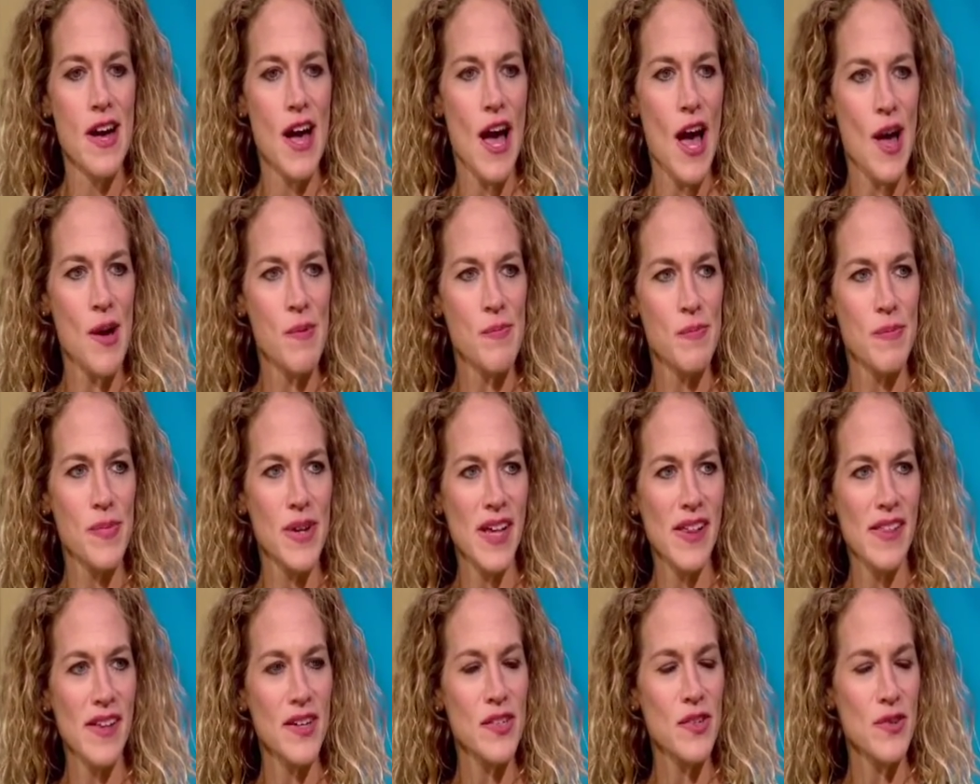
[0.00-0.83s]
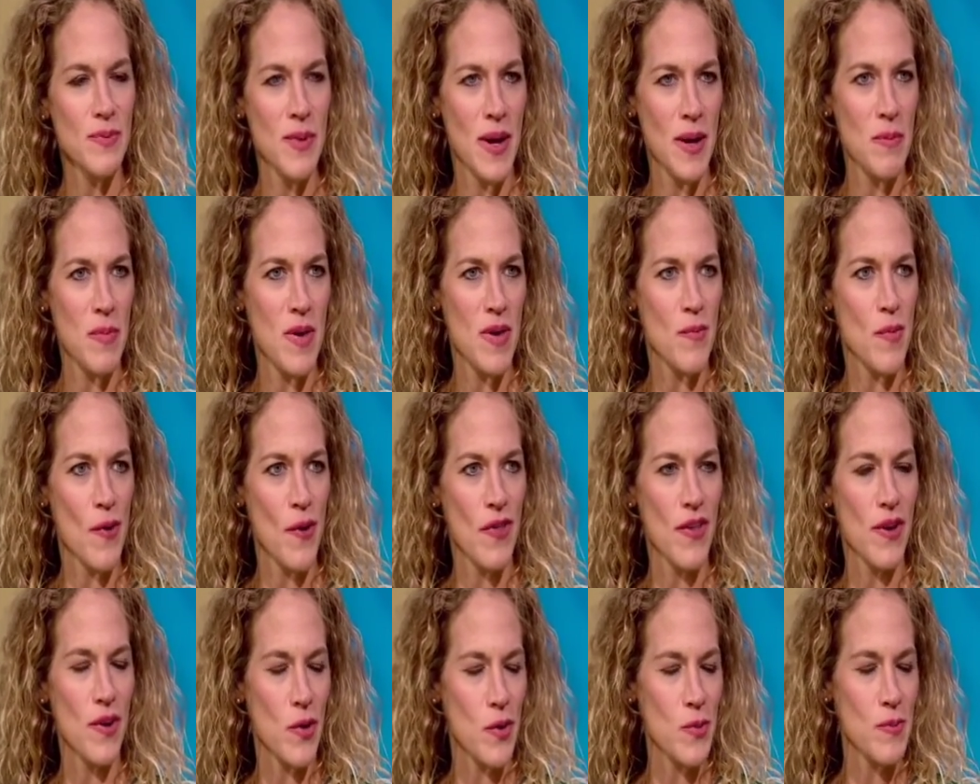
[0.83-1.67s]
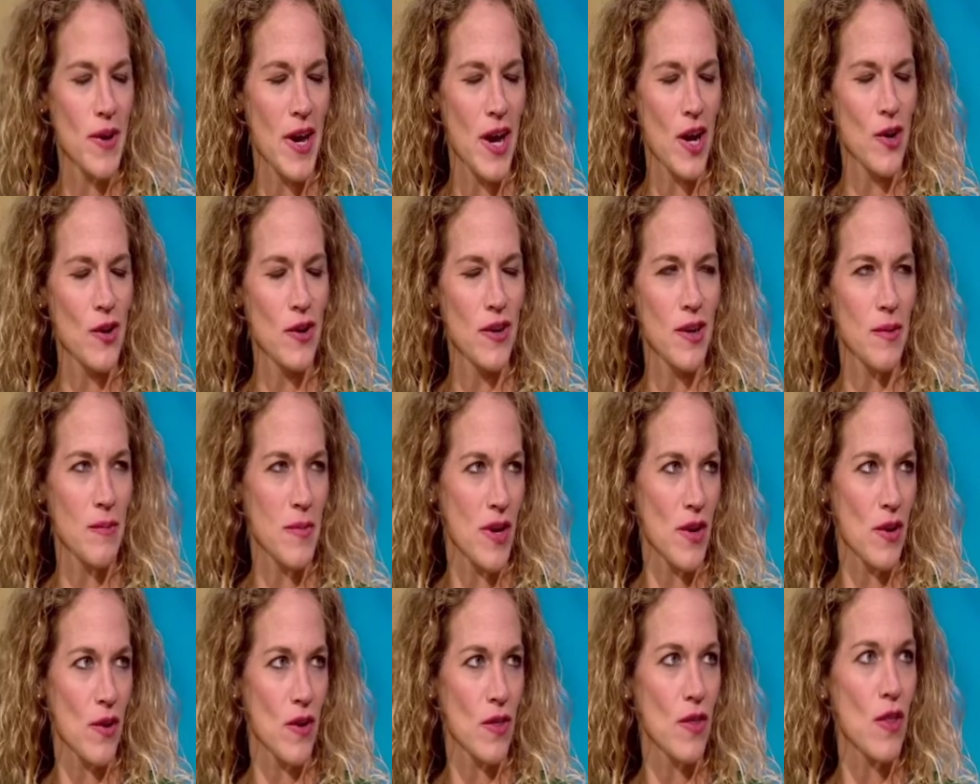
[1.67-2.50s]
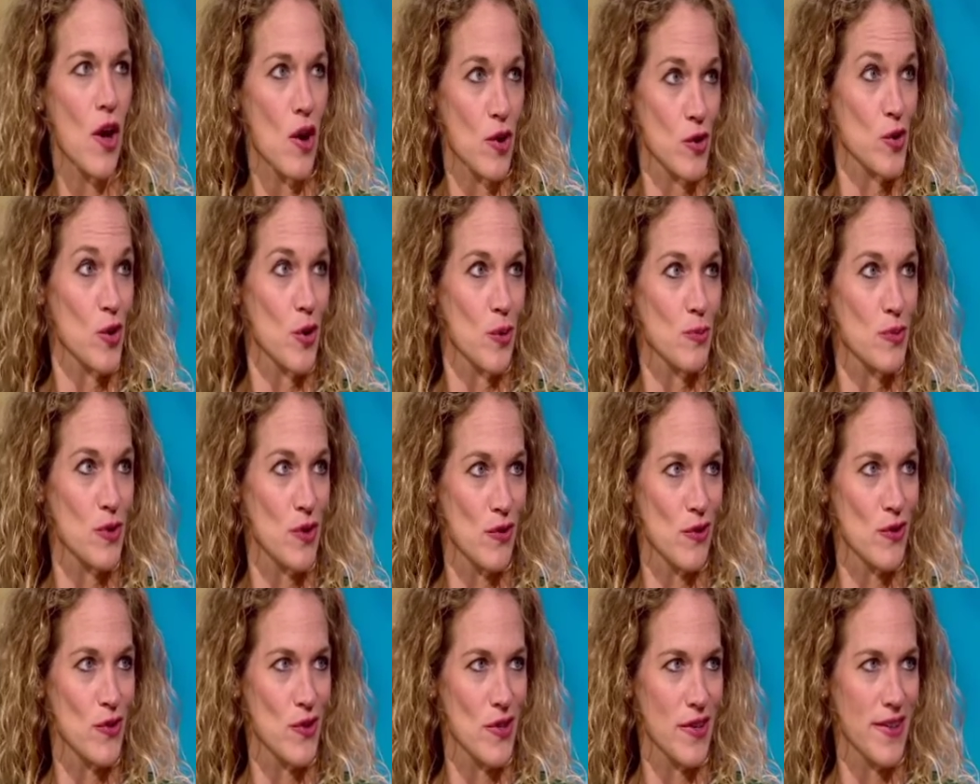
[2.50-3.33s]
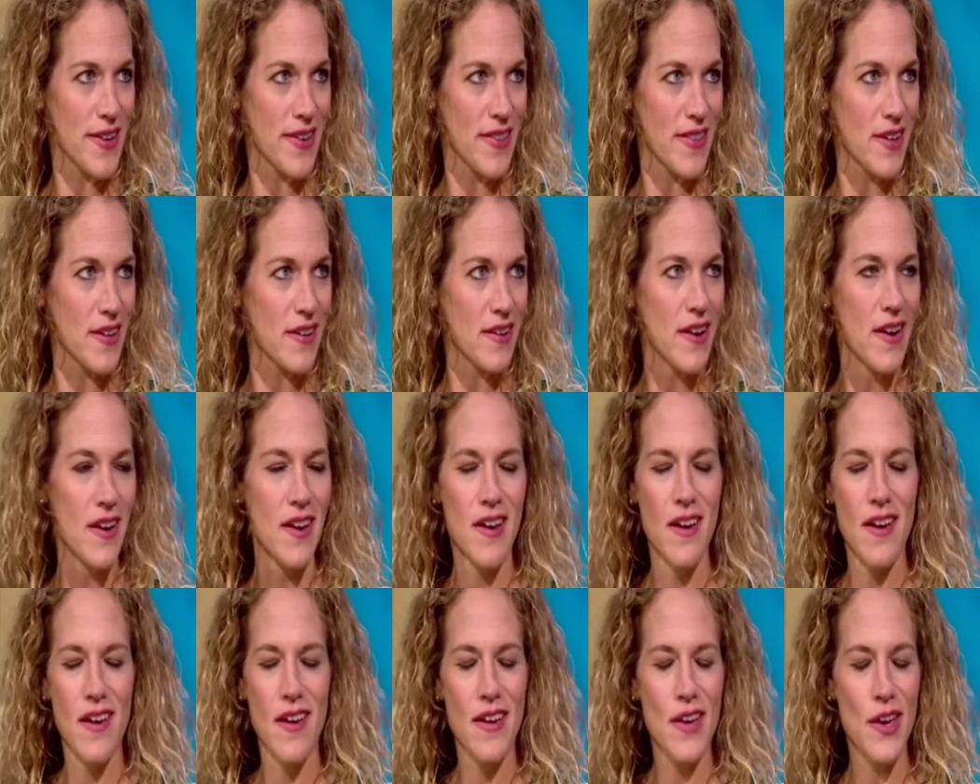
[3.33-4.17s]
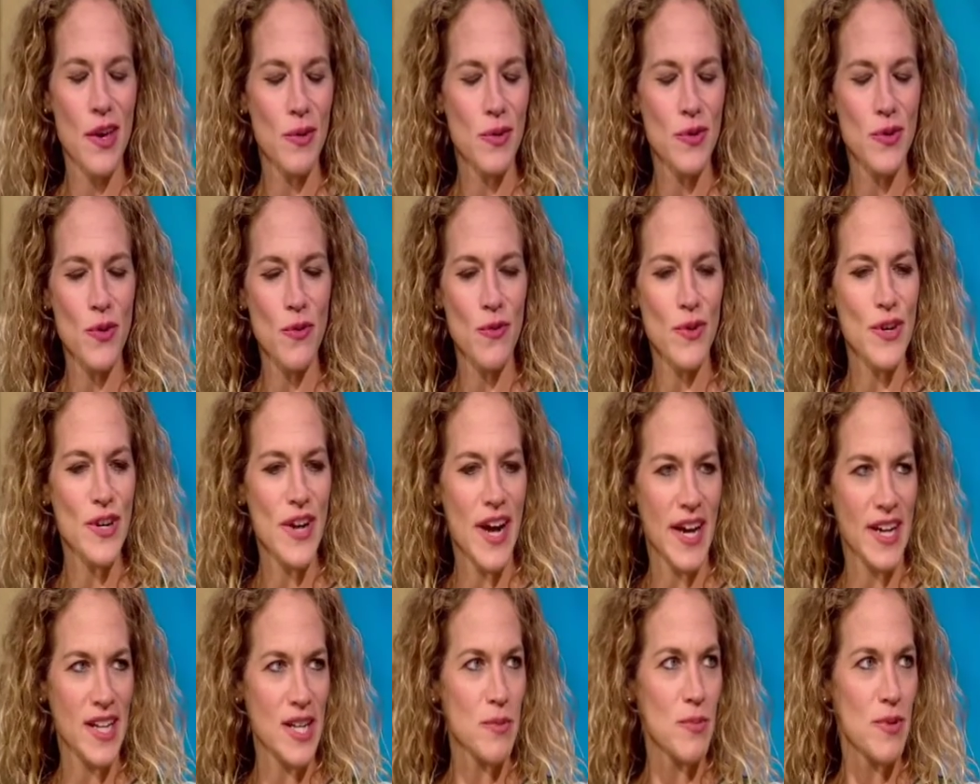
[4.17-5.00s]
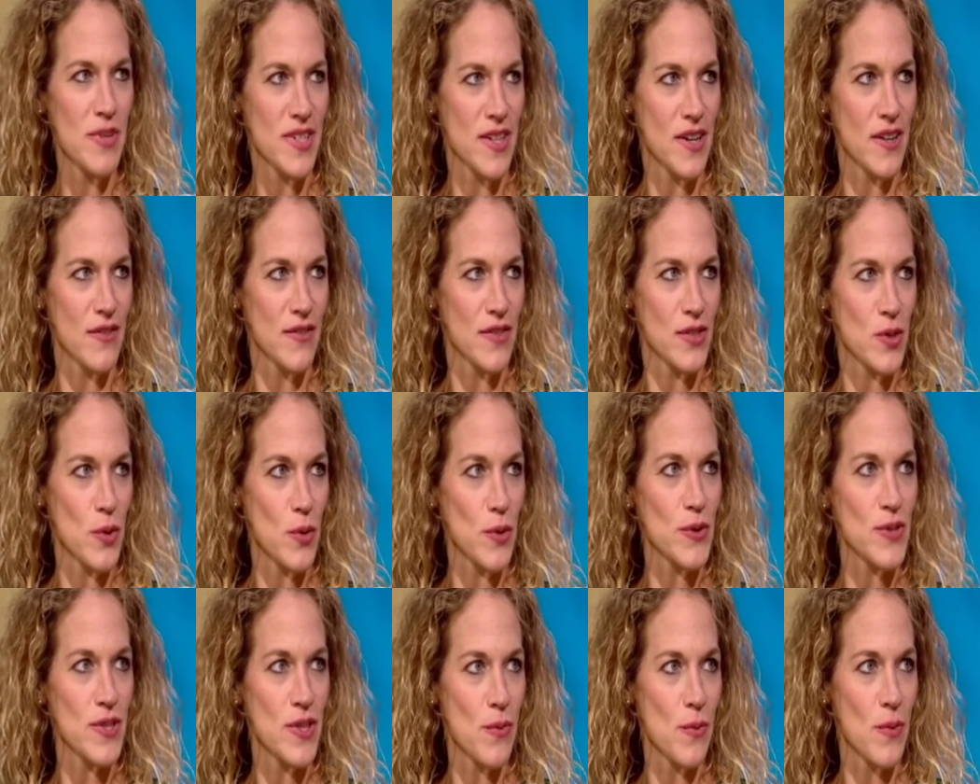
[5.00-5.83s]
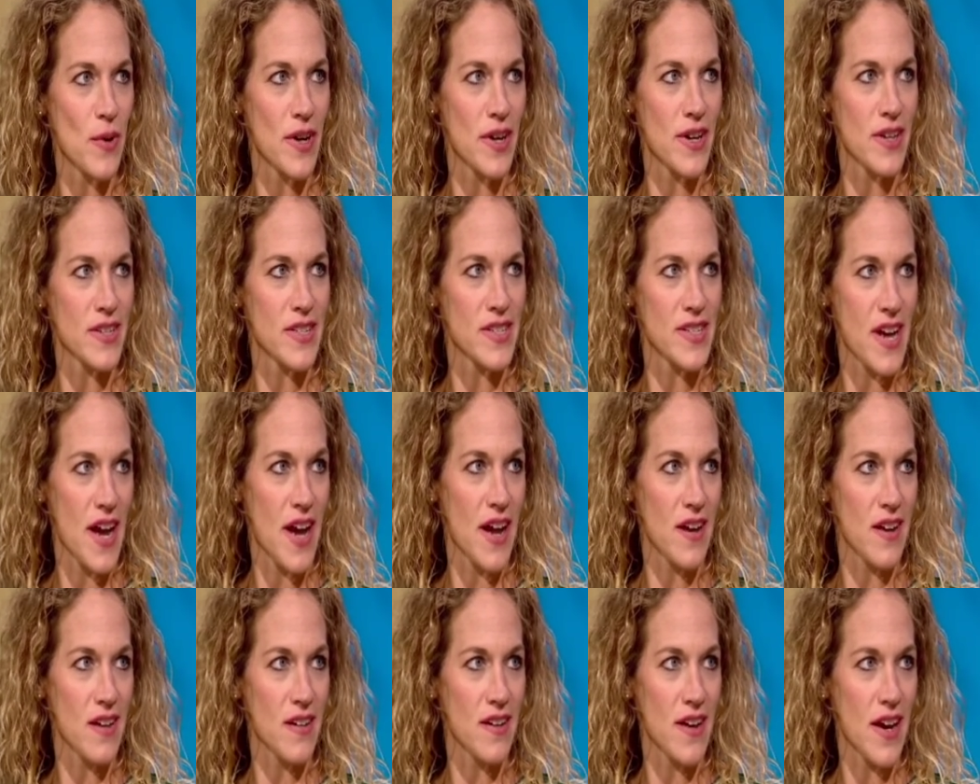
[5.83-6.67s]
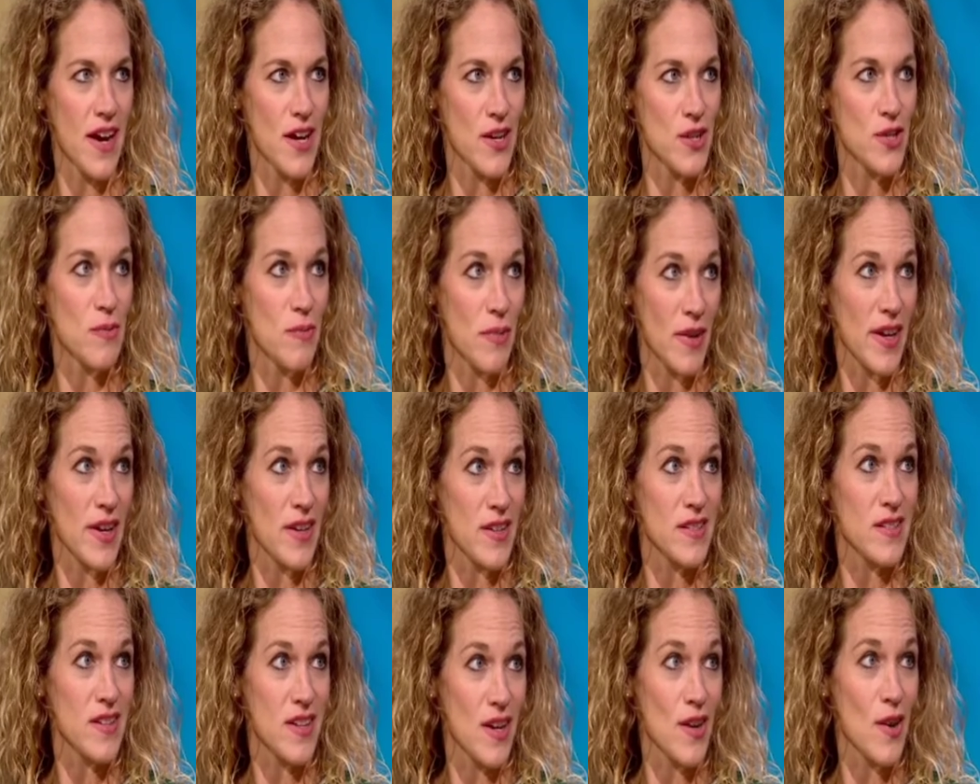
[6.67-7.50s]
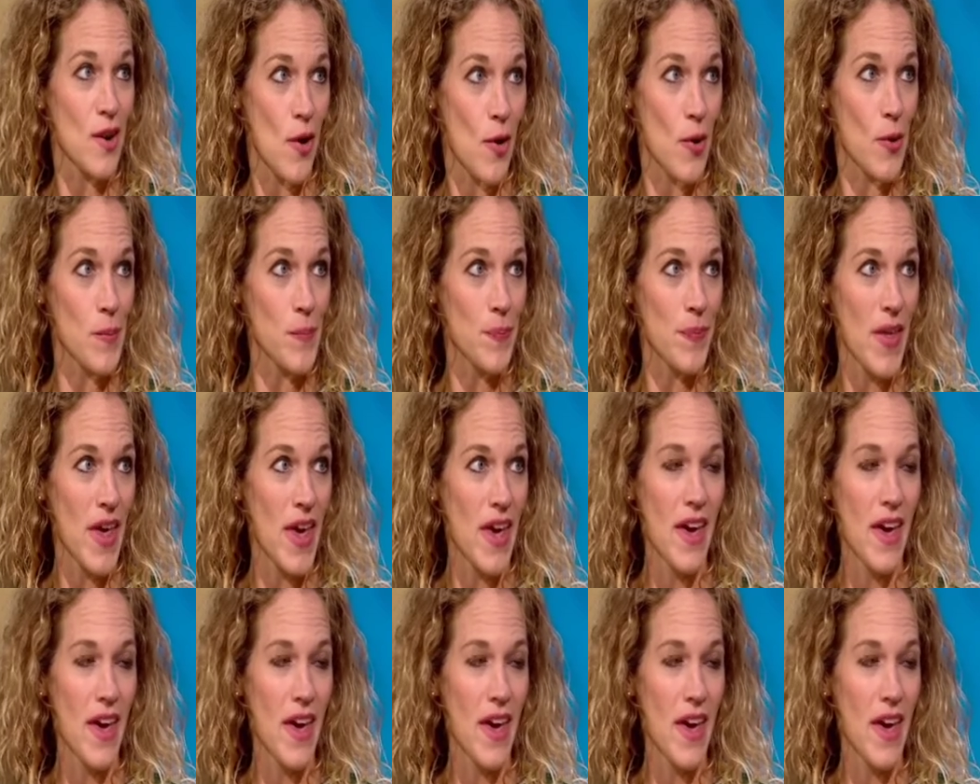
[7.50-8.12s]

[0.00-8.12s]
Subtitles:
But I like to remind people that home care can be a good long-term solution. I think, it's over 90% of adults that want to stay and age in place in home.